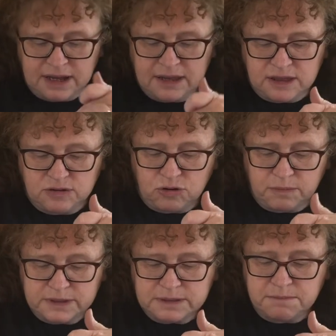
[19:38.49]
the
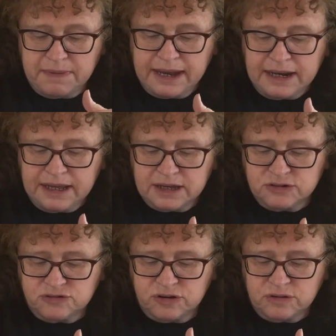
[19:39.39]
Normans mainly
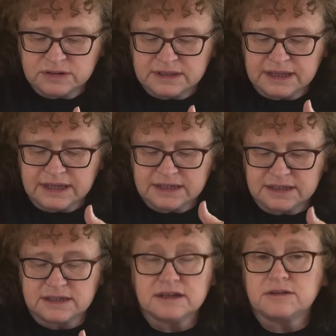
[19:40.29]
controlled these
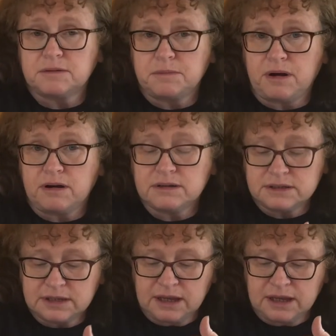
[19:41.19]
southern parts,